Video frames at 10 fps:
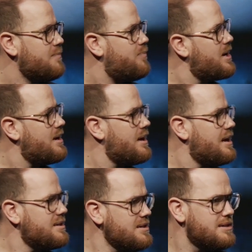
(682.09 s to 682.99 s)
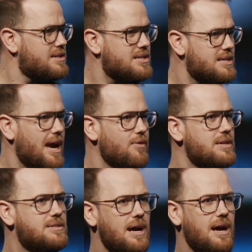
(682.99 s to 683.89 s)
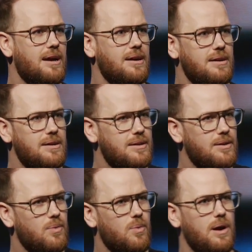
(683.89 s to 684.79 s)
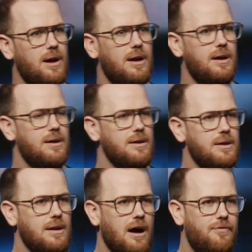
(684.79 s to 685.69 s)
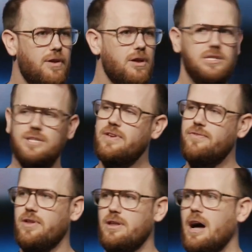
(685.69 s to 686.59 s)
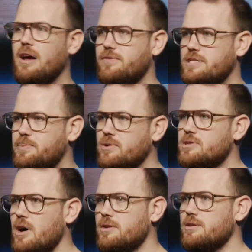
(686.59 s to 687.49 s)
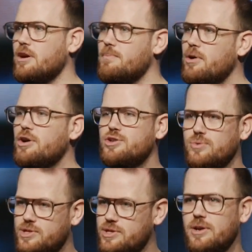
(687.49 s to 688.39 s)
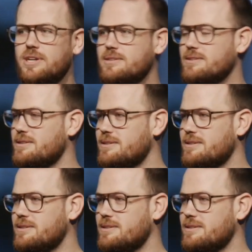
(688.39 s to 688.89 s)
But isn't it a scary day where our philosophy for life is built on a commercial slogan?